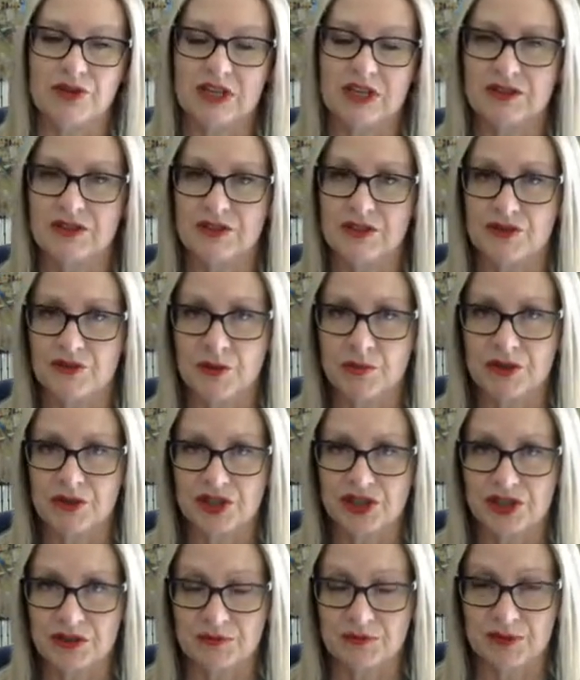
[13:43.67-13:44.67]
the
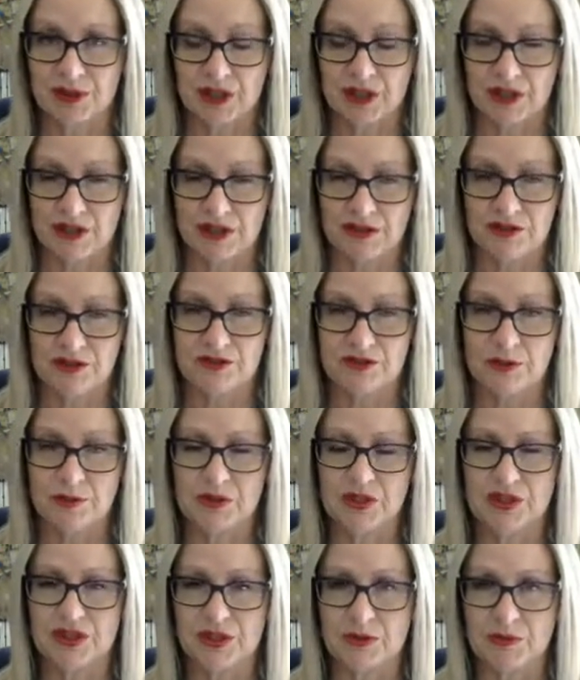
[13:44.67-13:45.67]

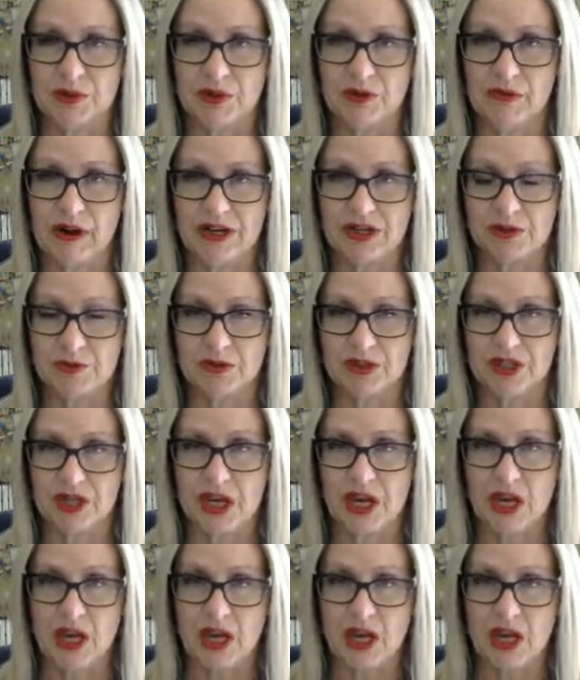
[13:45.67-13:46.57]
distributorship arrangement